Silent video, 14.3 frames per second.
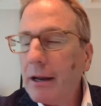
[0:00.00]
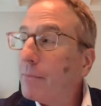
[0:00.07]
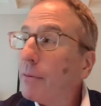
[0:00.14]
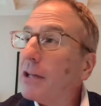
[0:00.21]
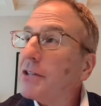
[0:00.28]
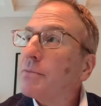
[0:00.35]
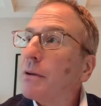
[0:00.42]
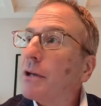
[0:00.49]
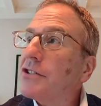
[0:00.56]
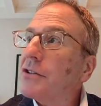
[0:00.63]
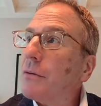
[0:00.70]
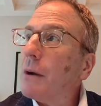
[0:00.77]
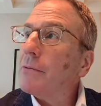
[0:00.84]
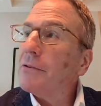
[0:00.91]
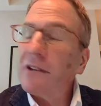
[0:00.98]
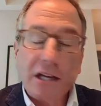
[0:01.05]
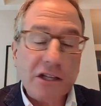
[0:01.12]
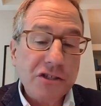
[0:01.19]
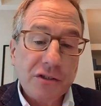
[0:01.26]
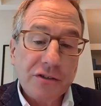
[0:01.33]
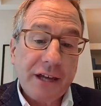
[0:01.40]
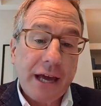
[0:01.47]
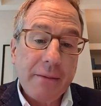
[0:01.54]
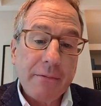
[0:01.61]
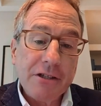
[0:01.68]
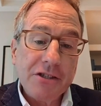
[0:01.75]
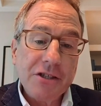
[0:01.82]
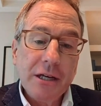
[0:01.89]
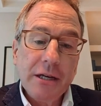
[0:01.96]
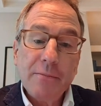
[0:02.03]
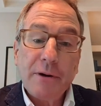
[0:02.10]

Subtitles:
And plus the reputational damage,